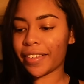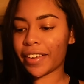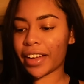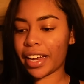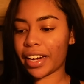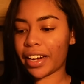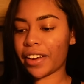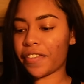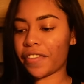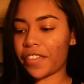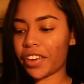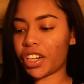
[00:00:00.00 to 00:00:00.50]

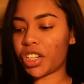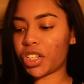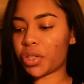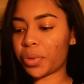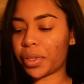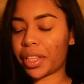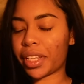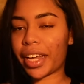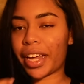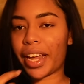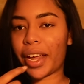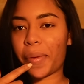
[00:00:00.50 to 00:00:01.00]
getting finished
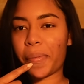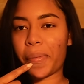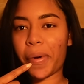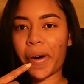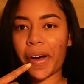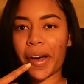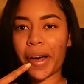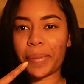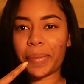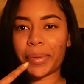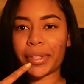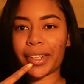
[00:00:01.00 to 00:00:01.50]
with the cake
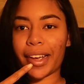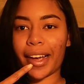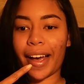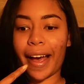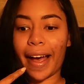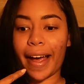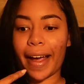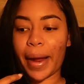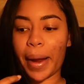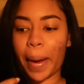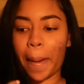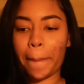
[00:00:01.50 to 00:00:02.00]
pops.
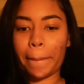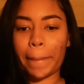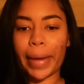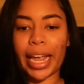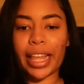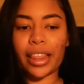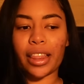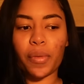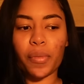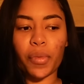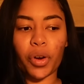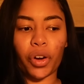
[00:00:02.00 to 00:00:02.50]
I
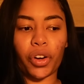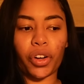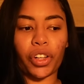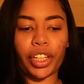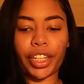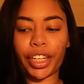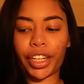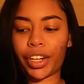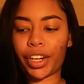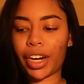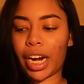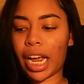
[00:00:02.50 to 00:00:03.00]
made them
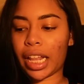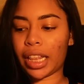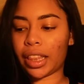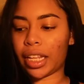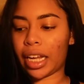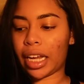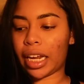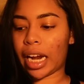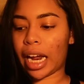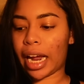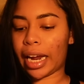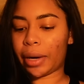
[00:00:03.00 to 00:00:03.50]
earlier, and
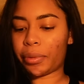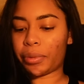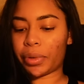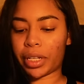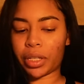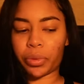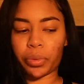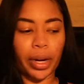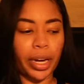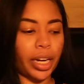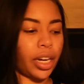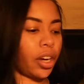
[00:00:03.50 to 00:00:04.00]
then I
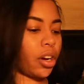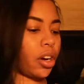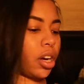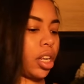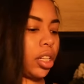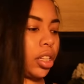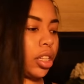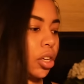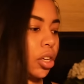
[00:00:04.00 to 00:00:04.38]
was waiting on